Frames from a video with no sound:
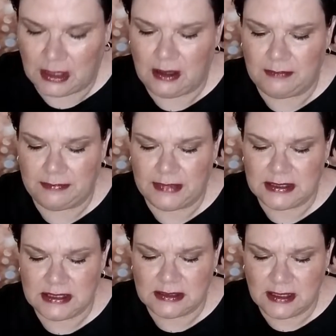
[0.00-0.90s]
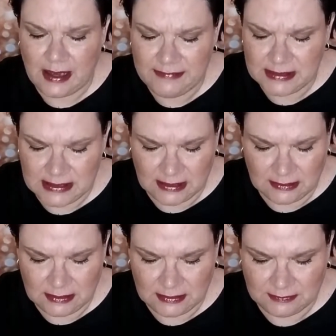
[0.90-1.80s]
Um, this doesn't have a
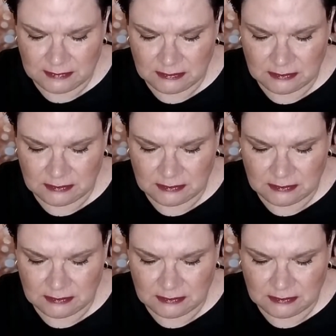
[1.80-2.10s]
scent.